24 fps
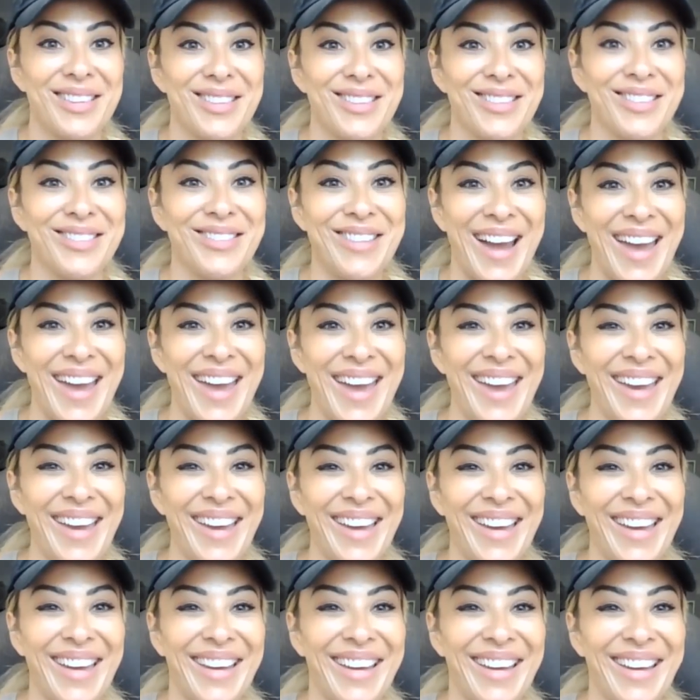Right?
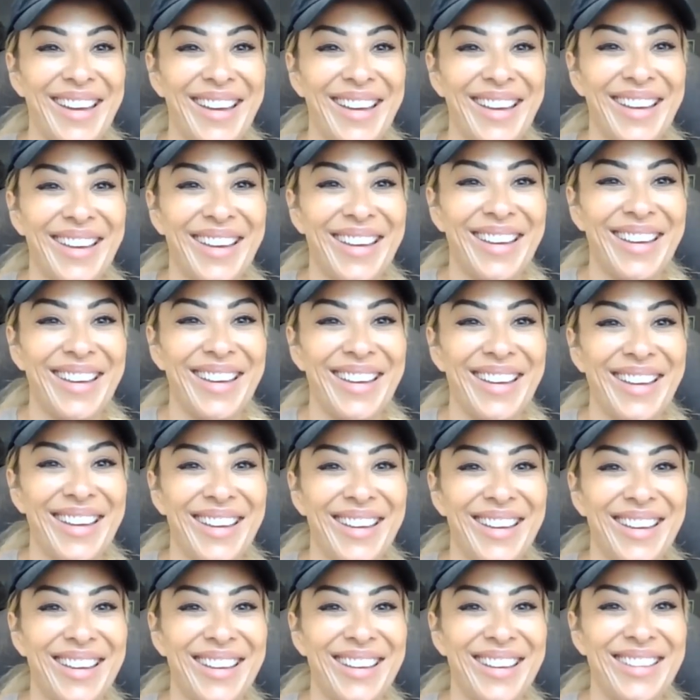
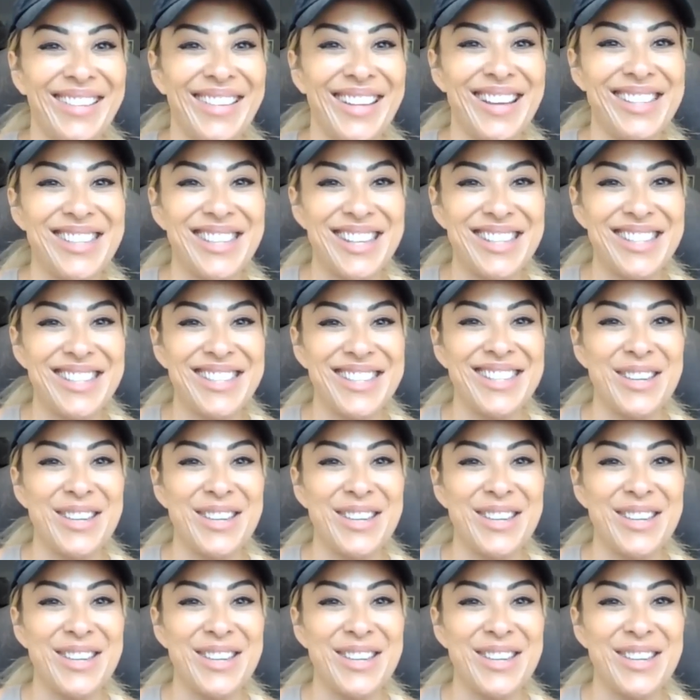This is